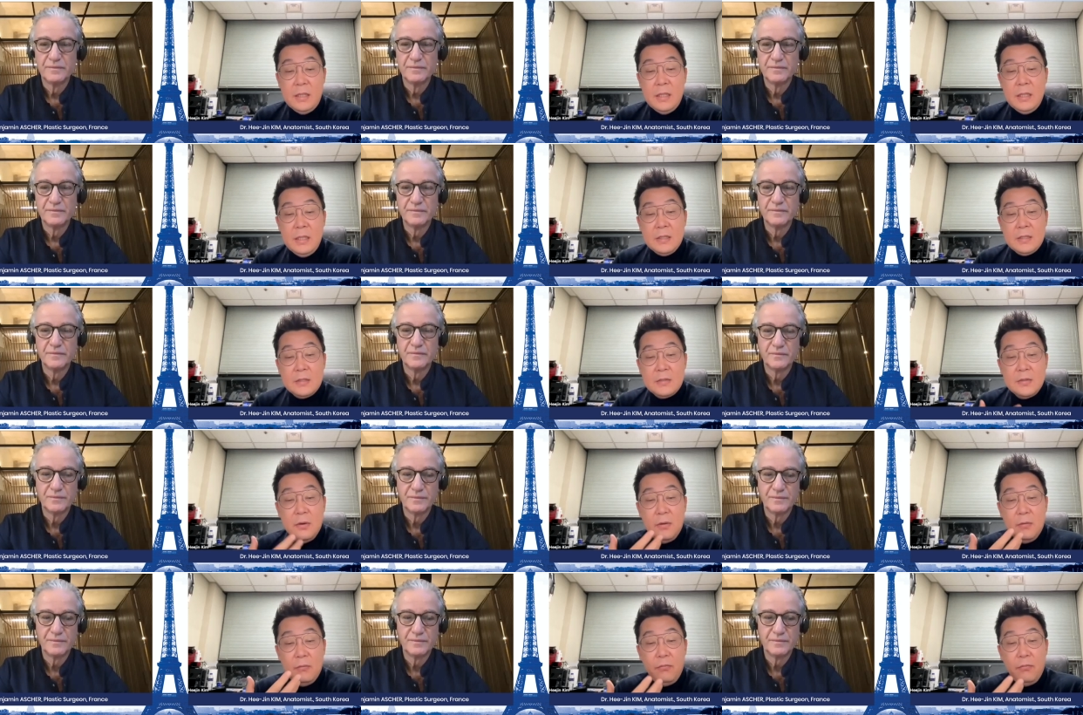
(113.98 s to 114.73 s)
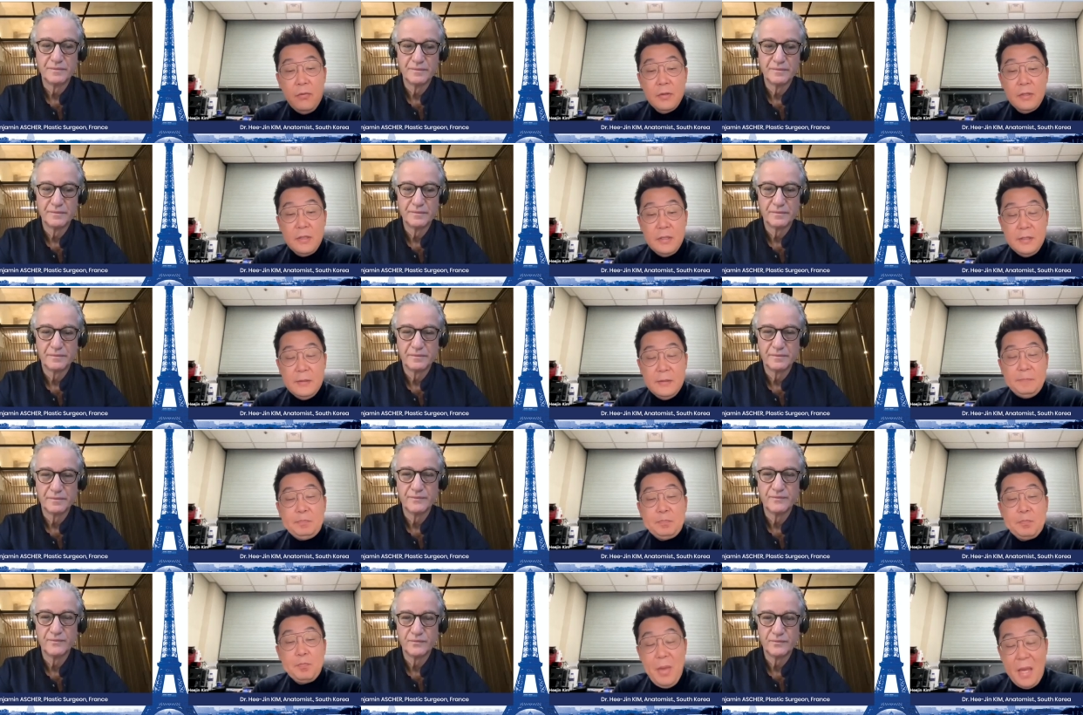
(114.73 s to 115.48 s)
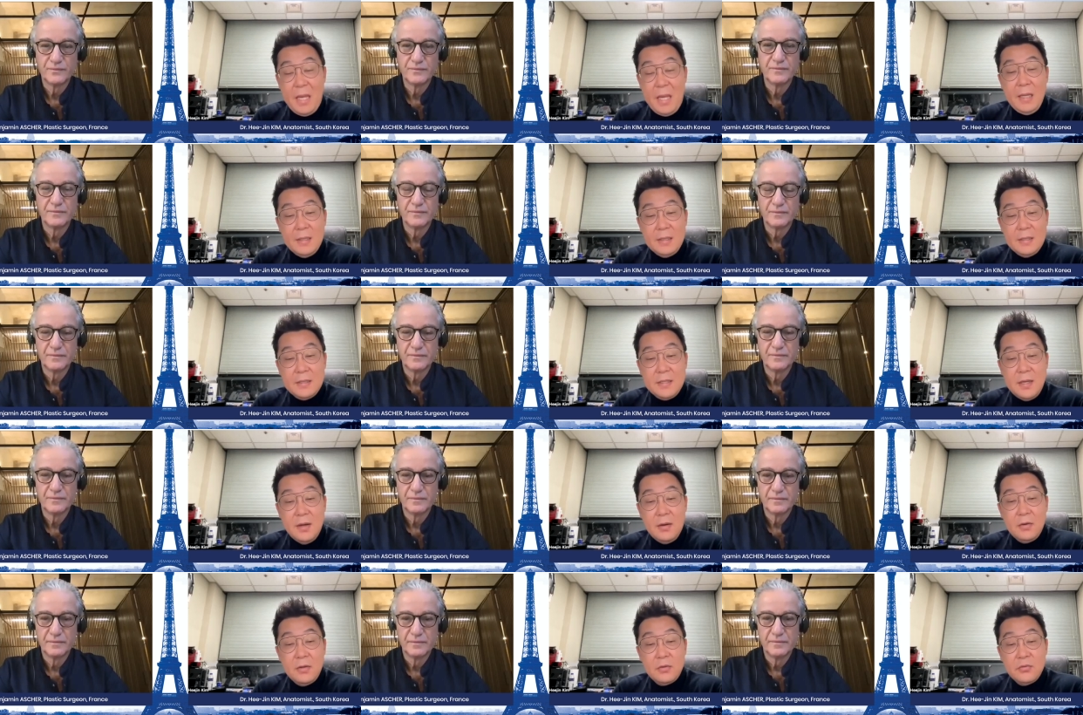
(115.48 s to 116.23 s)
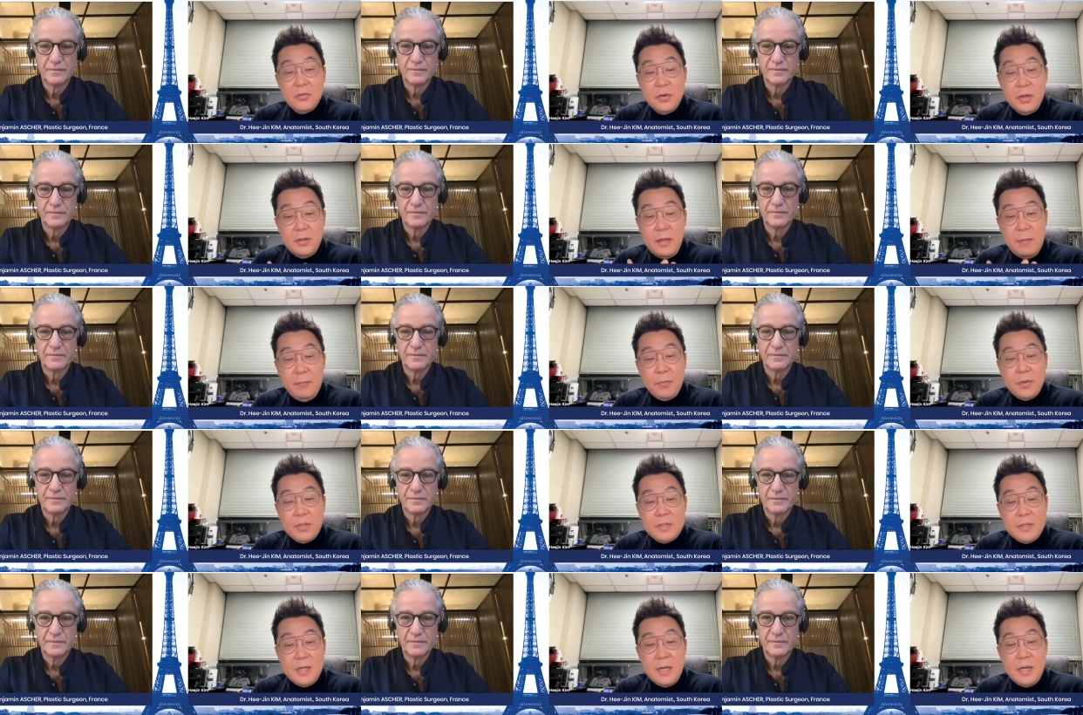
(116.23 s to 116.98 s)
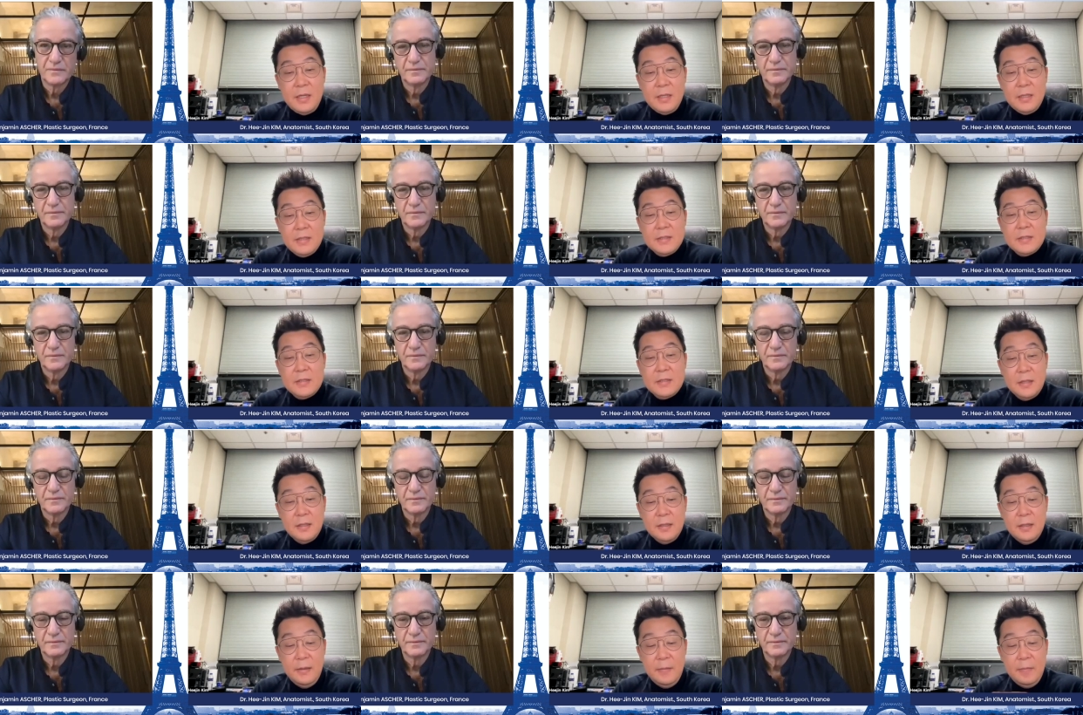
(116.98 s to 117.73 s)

Speaker 1: So for the beginners, I want to try to emphasize the